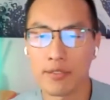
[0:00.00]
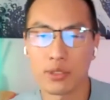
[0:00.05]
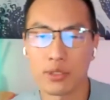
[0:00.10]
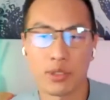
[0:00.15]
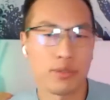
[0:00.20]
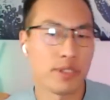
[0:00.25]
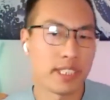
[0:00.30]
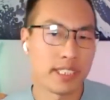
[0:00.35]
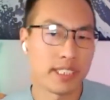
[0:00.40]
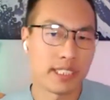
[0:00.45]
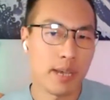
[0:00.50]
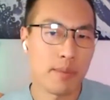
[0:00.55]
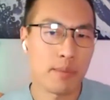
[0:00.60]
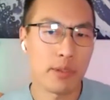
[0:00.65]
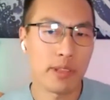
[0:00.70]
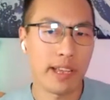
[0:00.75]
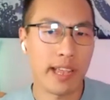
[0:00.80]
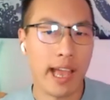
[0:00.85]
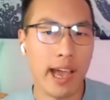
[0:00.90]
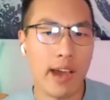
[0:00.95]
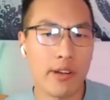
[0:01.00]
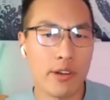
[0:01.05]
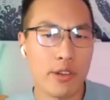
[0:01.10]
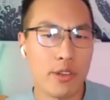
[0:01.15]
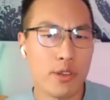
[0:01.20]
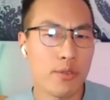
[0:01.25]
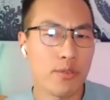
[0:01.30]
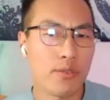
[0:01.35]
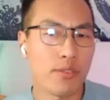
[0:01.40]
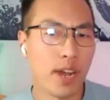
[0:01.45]
So, for example, like how are
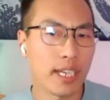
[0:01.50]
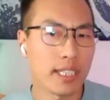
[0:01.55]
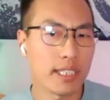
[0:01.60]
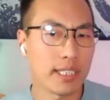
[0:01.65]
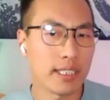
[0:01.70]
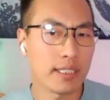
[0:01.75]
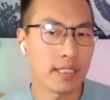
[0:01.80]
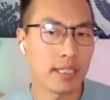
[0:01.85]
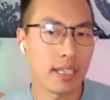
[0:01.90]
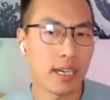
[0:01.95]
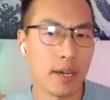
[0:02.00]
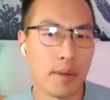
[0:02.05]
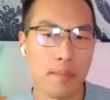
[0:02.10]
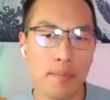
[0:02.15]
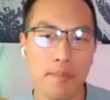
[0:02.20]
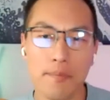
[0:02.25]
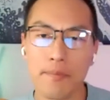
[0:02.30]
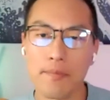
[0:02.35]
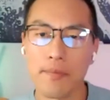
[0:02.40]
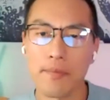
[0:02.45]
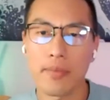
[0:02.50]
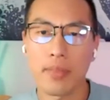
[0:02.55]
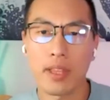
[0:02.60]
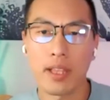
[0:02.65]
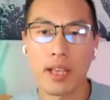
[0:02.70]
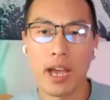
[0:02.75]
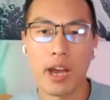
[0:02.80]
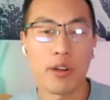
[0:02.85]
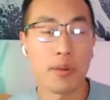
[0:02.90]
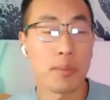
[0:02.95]
you finding,
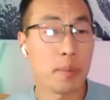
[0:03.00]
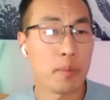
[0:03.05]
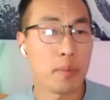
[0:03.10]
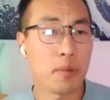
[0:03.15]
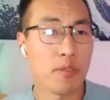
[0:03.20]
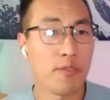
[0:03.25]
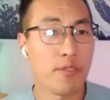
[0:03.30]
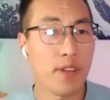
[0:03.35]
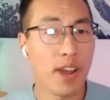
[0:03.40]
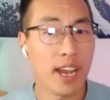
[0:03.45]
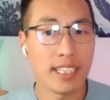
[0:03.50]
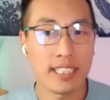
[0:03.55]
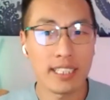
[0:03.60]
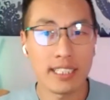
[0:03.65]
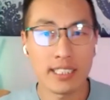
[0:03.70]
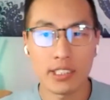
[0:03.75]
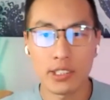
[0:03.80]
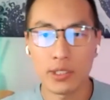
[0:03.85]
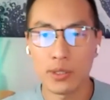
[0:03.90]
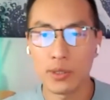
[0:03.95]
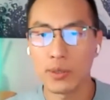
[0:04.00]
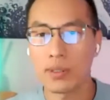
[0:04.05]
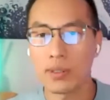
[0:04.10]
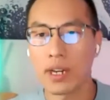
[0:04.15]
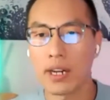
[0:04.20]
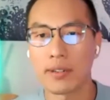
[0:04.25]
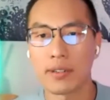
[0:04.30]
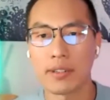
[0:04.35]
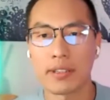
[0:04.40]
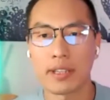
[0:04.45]
how are people finding you?
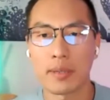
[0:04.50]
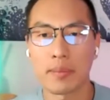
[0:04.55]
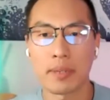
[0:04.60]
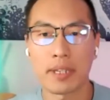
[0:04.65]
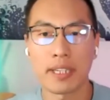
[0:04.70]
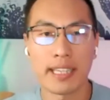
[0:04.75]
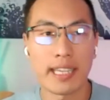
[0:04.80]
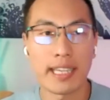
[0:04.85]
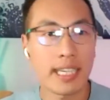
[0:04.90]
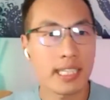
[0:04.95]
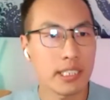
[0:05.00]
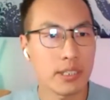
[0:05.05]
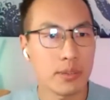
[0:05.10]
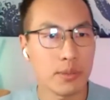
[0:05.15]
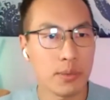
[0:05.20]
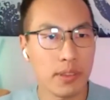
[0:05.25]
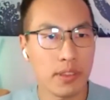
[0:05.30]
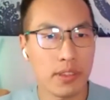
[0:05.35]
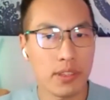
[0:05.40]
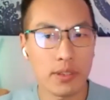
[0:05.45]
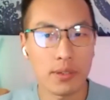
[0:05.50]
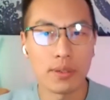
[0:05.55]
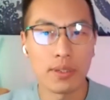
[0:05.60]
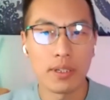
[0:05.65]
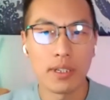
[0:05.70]
How are they connecting with you?